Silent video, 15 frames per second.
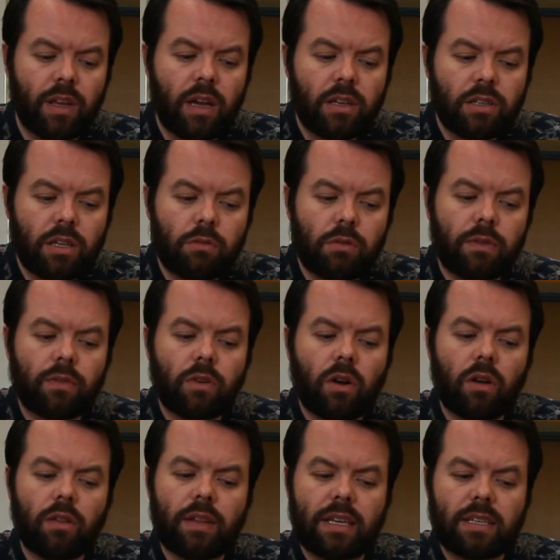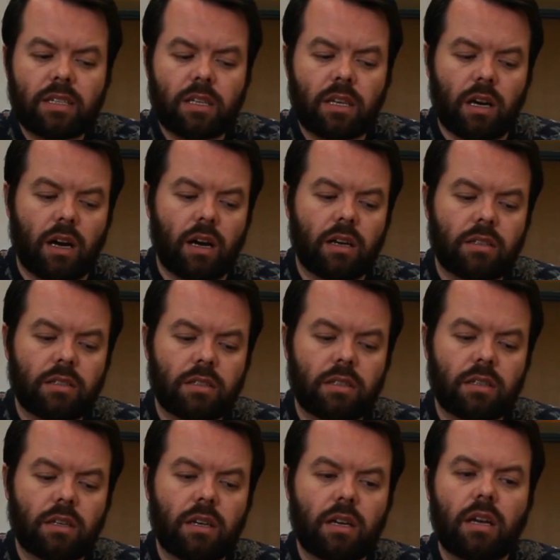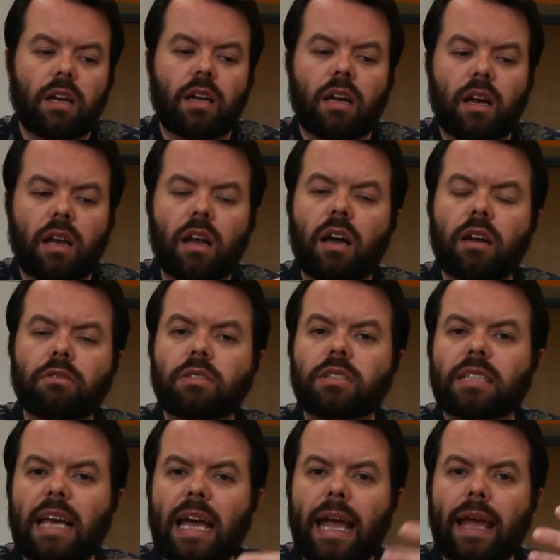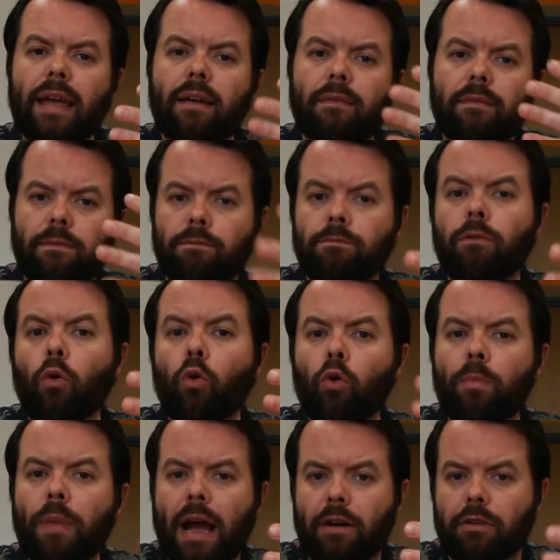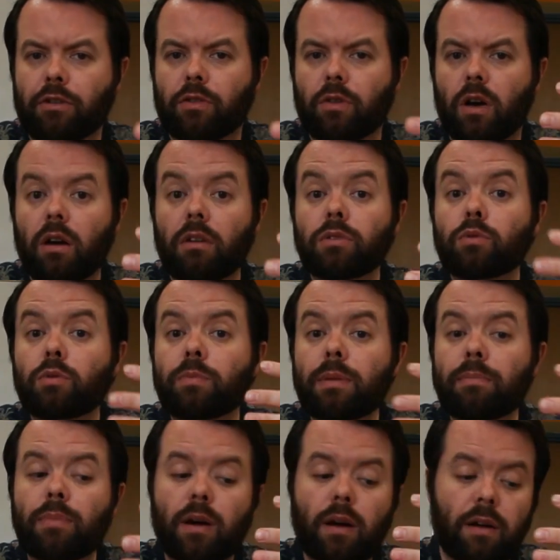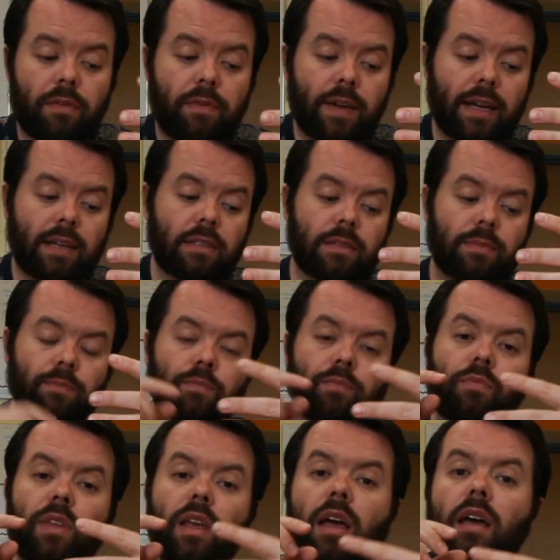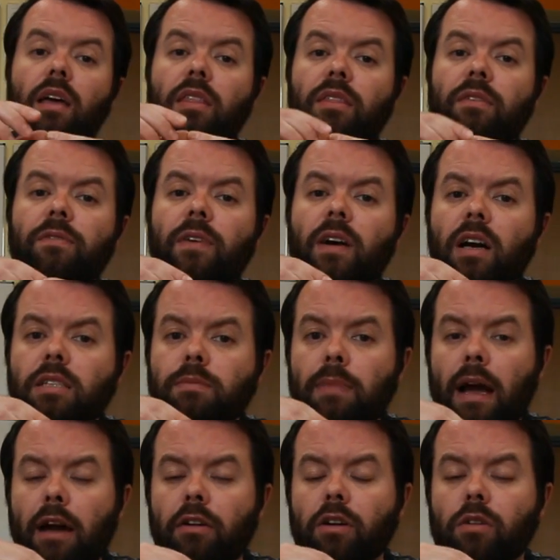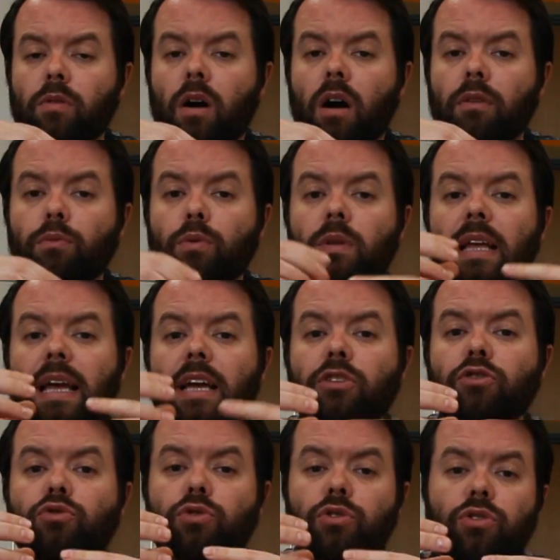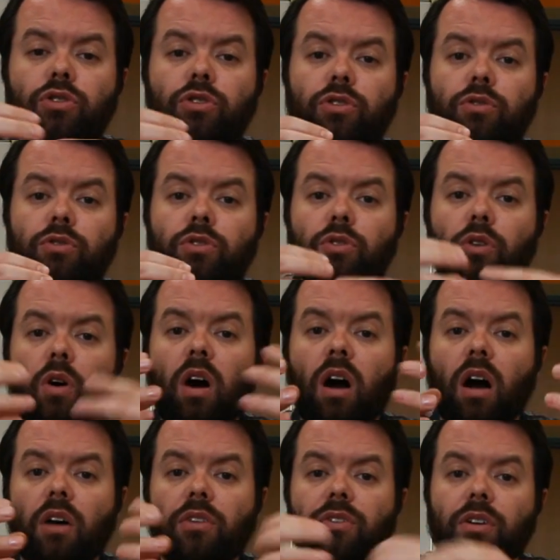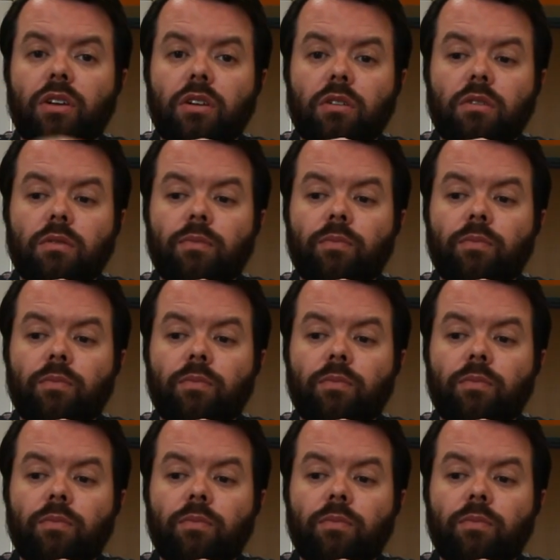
So we've got this task, and I would say 4 paragraphs would be perfect. The first paragraph will introduce your article.